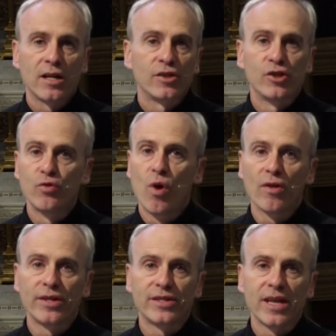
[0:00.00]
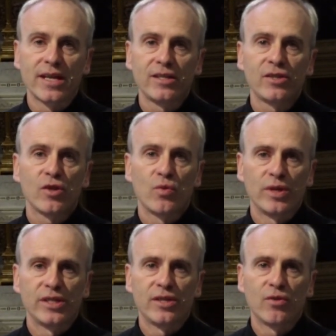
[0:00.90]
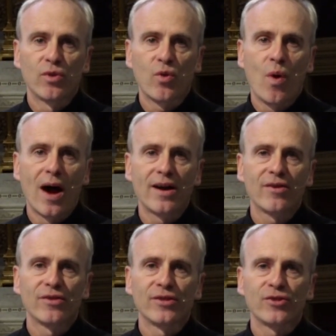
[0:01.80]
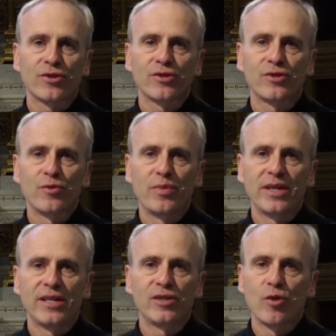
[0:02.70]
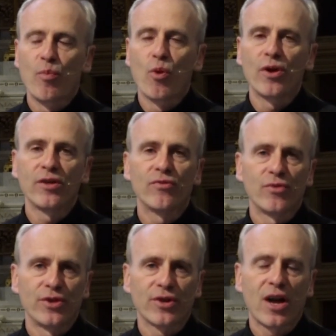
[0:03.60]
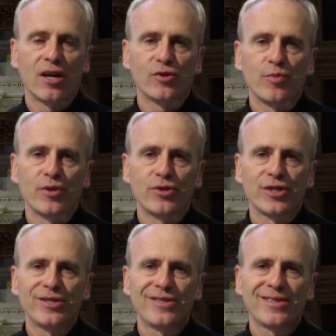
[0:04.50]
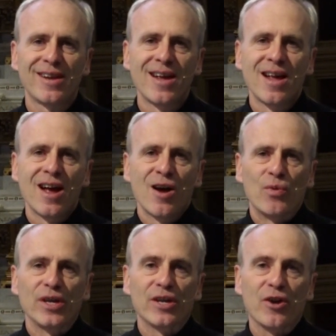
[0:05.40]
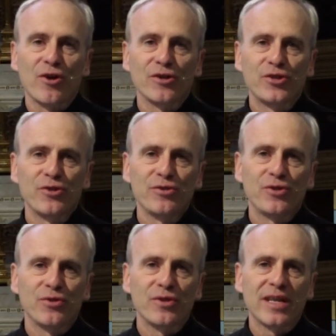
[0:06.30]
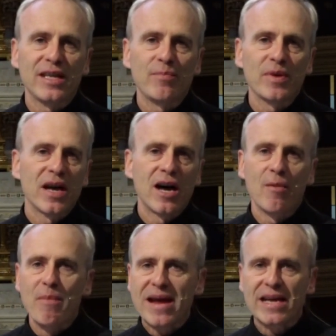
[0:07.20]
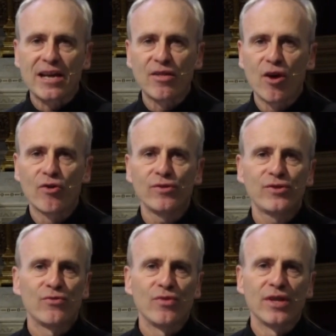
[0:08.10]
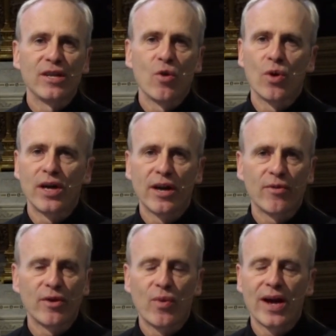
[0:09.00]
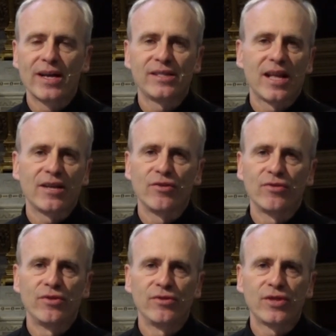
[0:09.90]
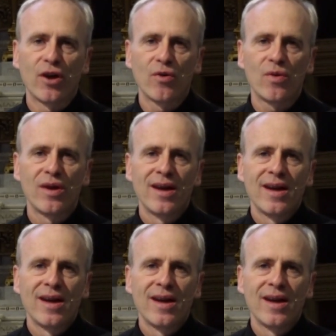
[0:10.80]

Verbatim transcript: To do all these things, we still require the church to be supported through your contributions. We encourage you to keep uh, making those through the ordinary ways that you do so.